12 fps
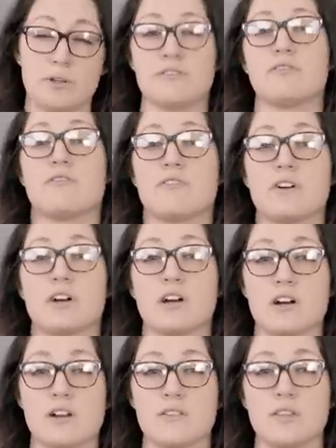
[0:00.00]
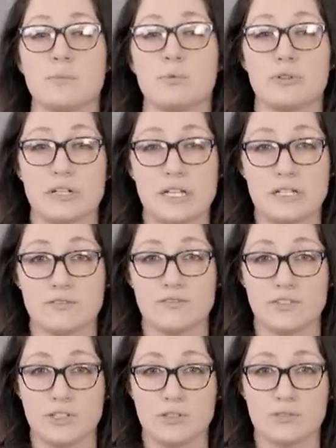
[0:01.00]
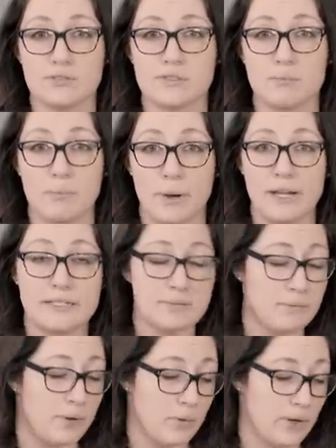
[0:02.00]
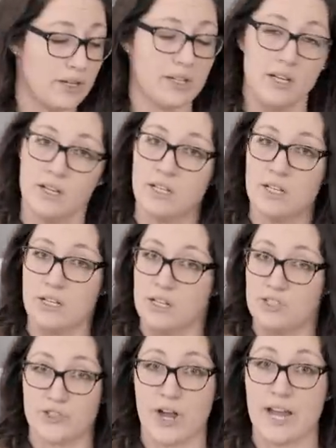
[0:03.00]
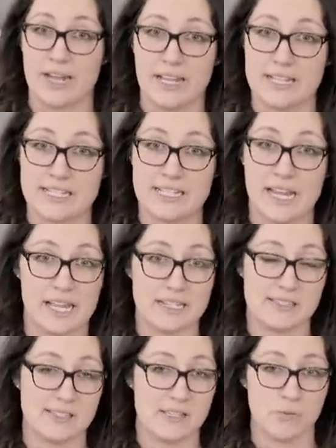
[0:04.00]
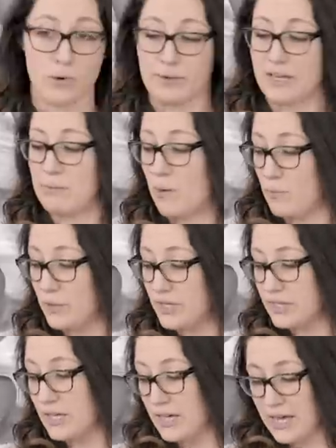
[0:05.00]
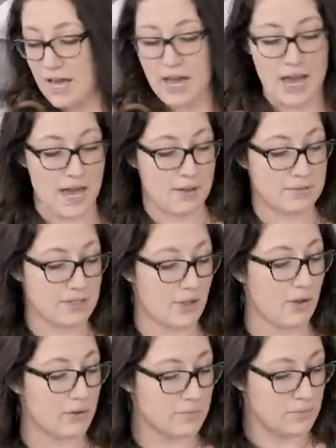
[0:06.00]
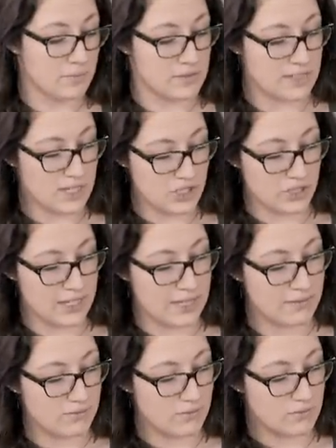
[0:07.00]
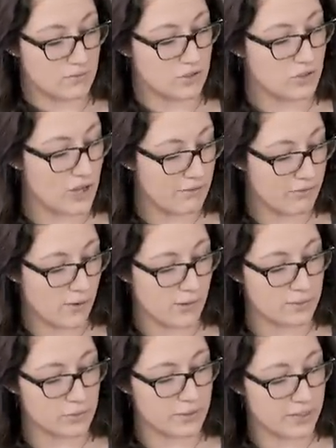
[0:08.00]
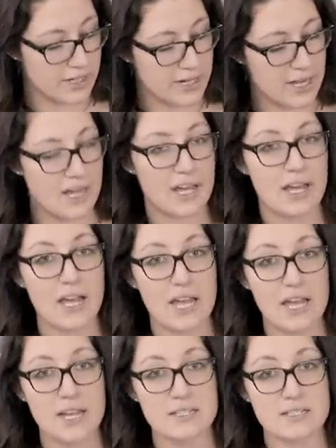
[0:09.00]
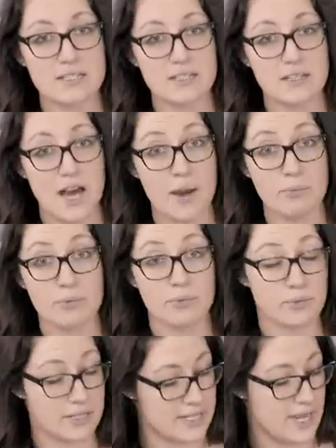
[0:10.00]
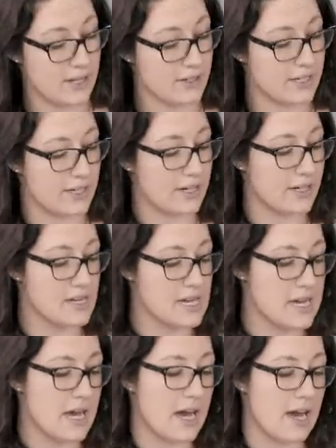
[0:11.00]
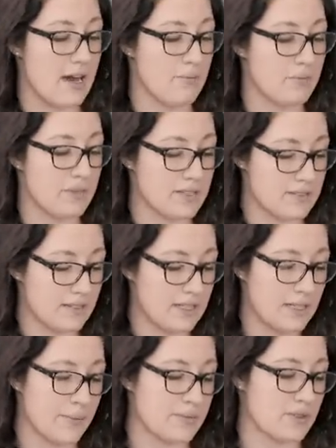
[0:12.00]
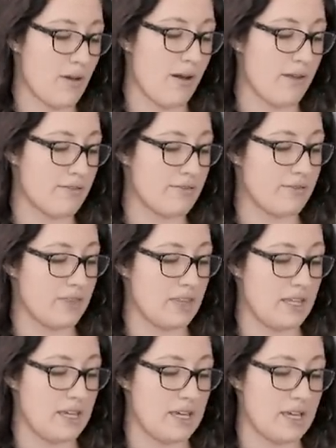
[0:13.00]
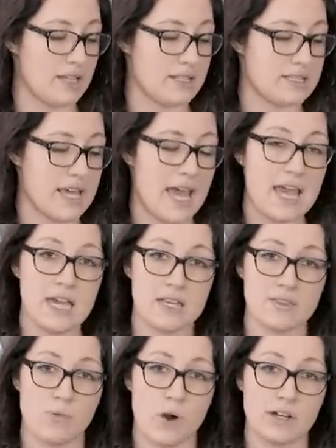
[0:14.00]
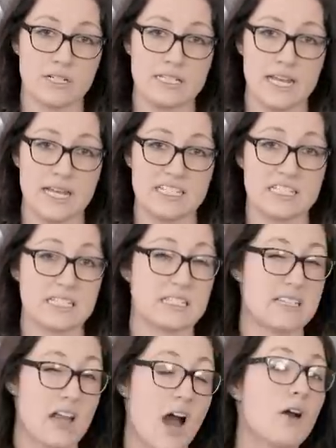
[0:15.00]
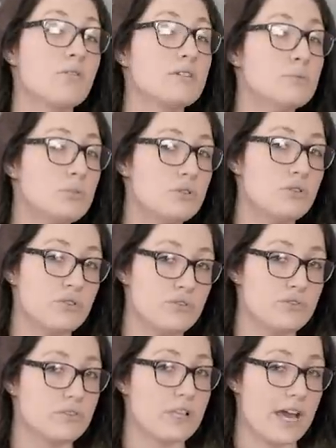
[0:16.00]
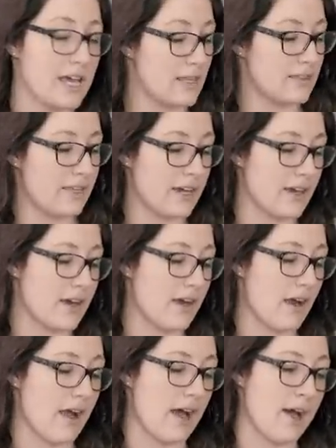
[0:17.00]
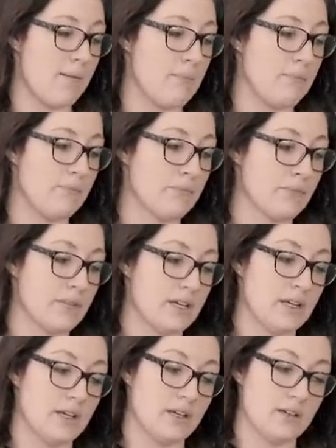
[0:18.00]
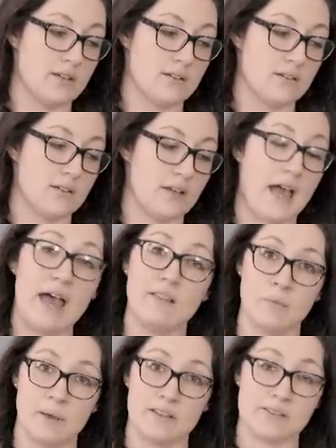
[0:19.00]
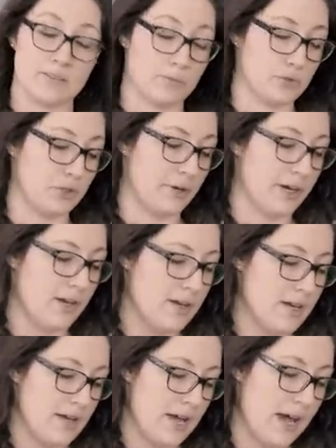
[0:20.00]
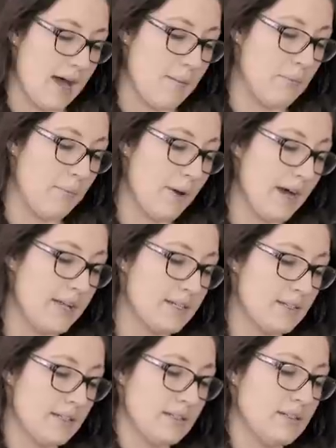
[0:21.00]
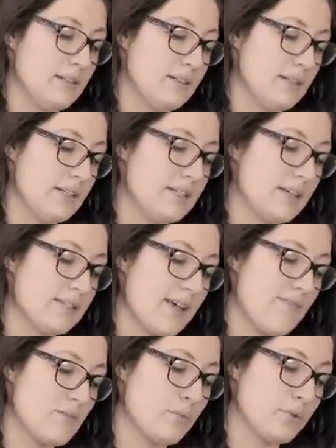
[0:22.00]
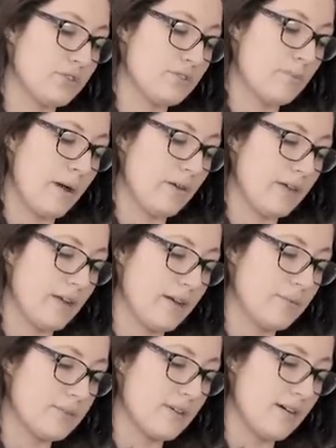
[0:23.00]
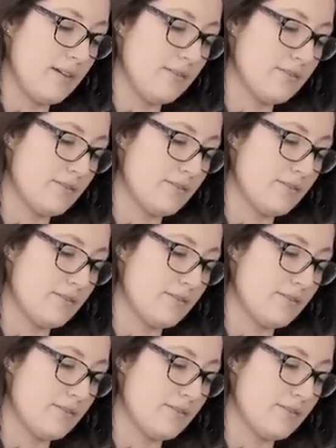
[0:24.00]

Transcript: prefer the pre-infuse button, but we're gonna try it again today and see what we come up with. Um, so essentially, straightforward brewer, eight cup container here. Um, this lid comes off. The tank, the water tank, does not remove like their um, elements brewer, um, but does have the brew spout that comes off